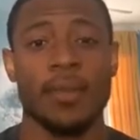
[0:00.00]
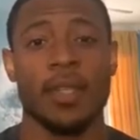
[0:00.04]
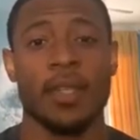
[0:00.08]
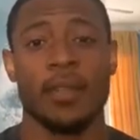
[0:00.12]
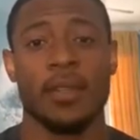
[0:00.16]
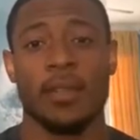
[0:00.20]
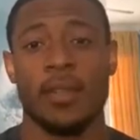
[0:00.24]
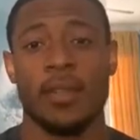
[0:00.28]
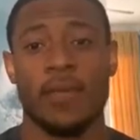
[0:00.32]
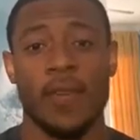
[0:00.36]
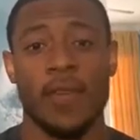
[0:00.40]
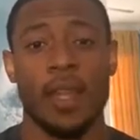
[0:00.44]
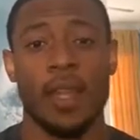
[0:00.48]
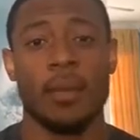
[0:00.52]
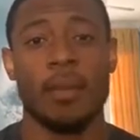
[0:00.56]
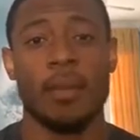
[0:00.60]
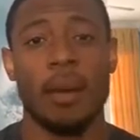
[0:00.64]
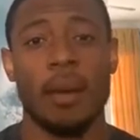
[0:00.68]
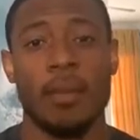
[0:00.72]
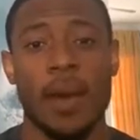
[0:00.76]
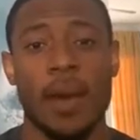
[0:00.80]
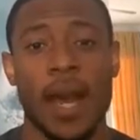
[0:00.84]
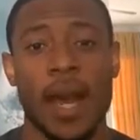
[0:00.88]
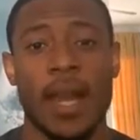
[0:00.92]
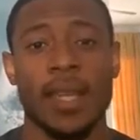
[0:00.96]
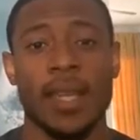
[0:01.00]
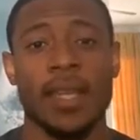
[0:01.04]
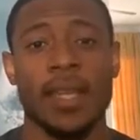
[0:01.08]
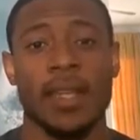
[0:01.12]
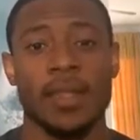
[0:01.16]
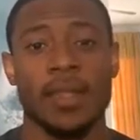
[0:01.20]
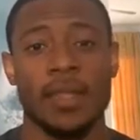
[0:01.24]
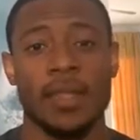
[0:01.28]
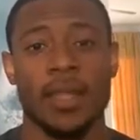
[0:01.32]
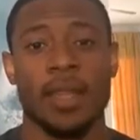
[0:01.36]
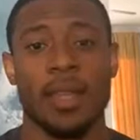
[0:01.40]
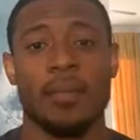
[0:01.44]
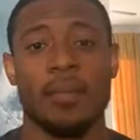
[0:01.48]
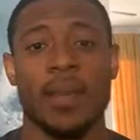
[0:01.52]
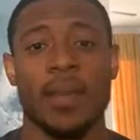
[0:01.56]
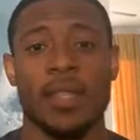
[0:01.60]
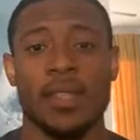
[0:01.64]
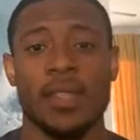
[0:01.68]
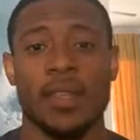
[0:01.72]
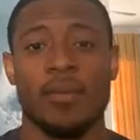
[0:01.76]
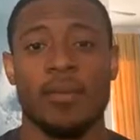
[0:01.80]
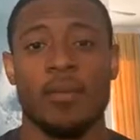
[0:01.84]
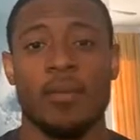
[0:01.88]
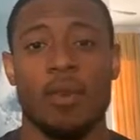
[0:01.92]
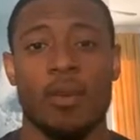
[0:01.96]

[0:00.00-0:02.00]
to develop my body, and to get myself